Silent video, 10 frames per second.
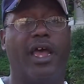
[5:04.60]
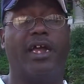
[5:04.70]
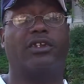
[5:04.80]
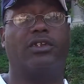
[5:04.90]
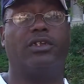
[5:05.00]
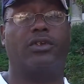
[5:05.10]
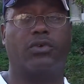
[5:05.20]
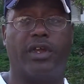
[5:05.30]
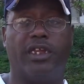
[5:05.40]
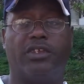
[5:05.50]
actually
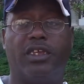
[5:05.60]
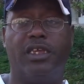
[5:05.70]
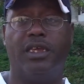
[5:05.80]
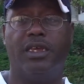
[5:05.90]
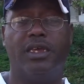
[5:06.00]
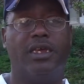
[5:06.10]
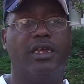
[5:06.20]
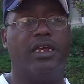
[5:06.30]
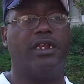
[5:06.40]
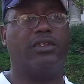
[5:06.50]
crazy,
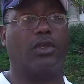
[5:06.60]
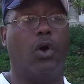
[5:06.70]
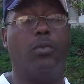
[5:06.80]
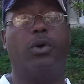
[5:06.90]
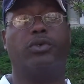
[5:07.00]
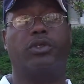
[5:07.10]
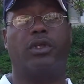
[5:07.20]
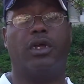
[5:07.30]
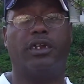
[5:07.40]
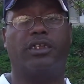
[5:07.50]
and it's almost
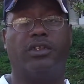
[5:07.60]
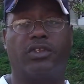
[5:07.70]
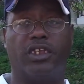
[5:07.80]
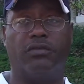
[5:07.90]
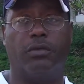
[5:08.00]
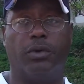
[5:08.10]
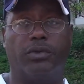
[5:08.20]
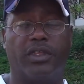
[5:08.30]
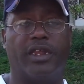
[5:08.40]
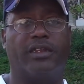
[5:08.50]

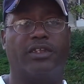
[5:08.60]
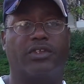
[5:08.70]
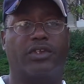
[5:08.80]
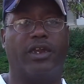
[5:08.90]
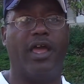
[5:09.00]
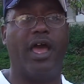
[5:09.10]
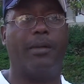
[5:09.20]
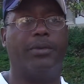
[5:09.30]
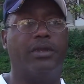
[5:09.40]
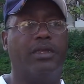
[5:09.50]
inconceivable that this could
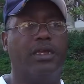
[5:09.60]
happen.